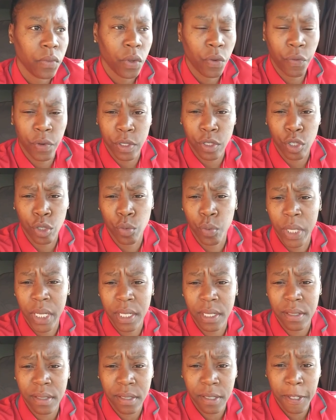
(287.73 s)
for 2
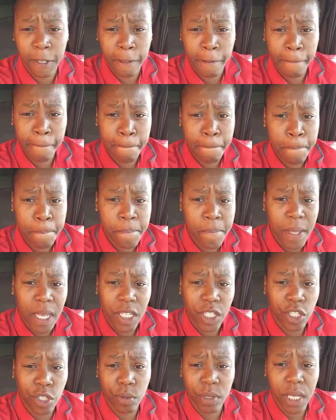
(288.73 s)
weeks.
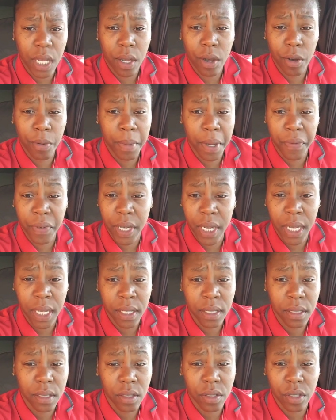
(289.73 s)
She was at home every
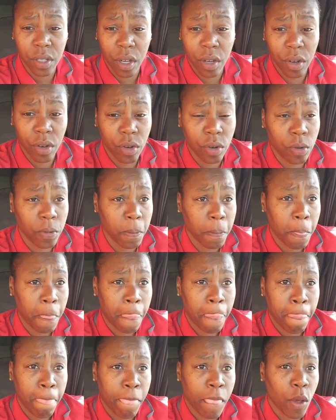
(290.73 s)
day, so
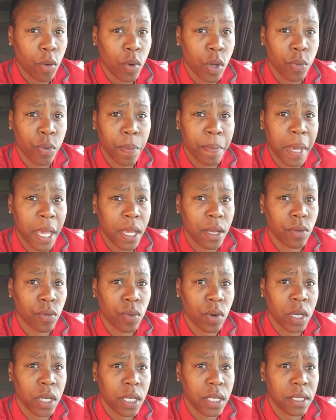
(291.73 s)
we would make
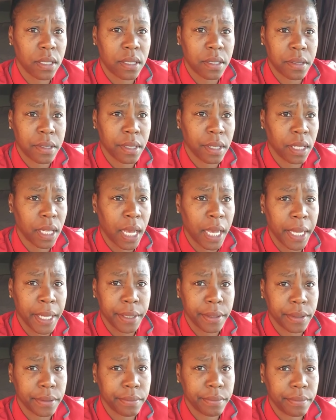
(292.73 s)
runs to
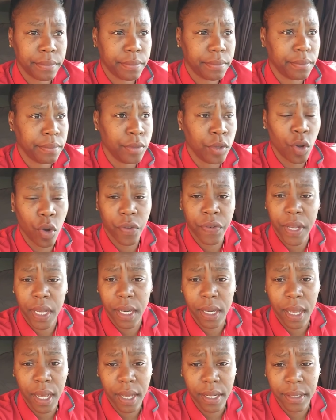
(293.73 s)
like North
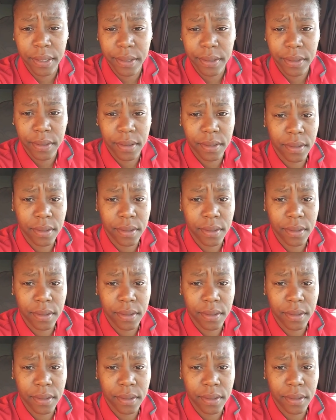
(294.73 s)
Carolina.